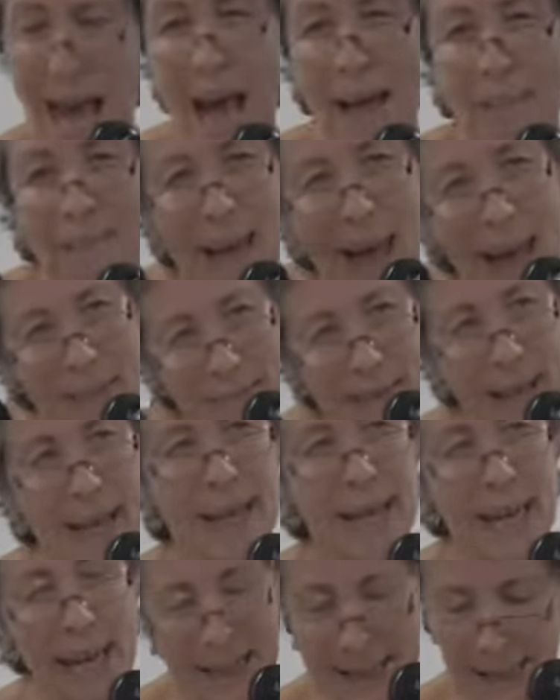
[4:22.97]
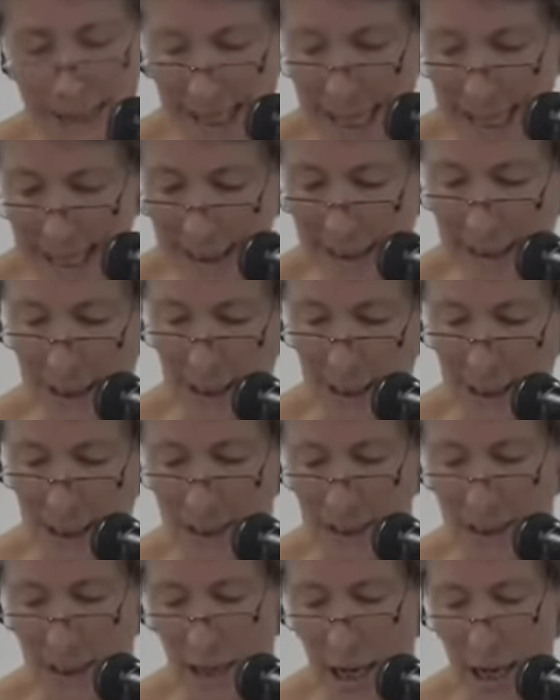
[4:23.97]
And that then extends into
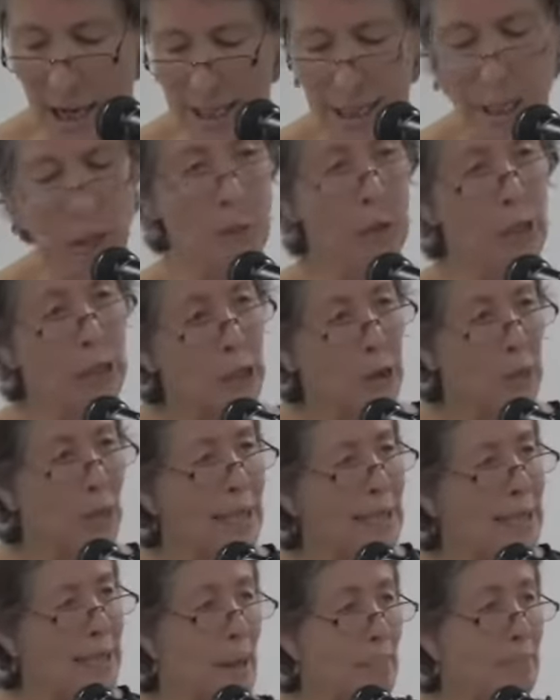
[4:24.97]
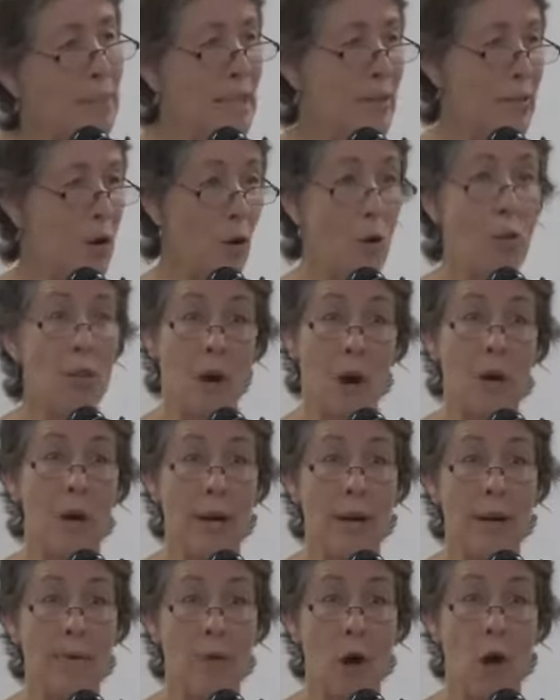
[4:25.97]
society, into accepting the
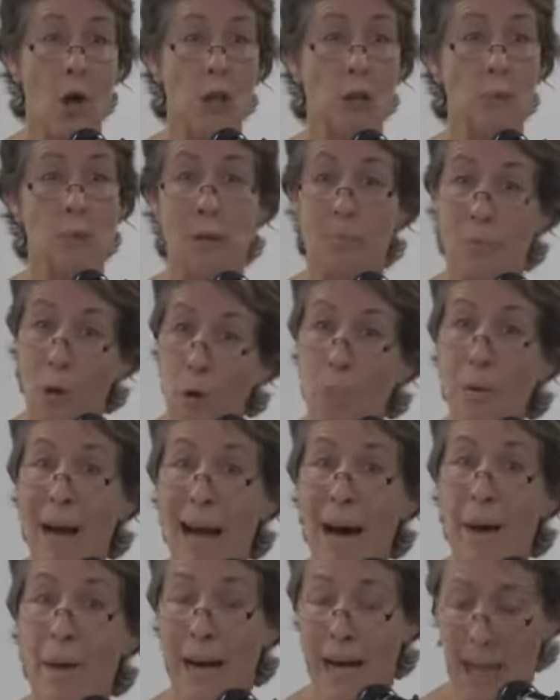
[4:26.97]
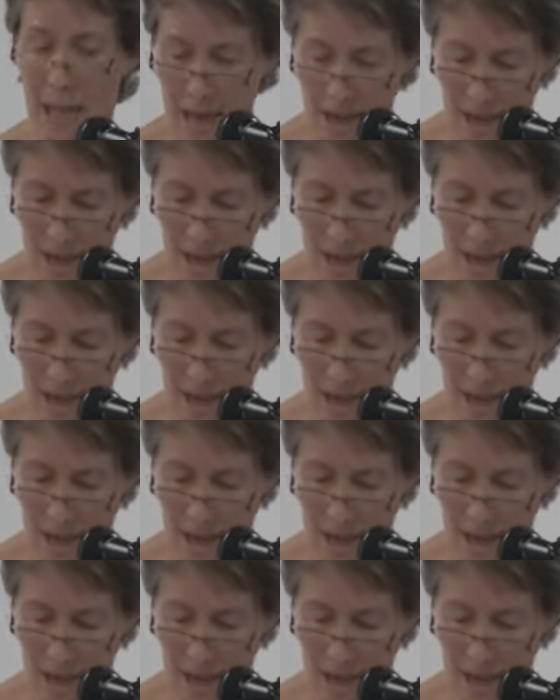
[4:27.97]
authority of those with more power,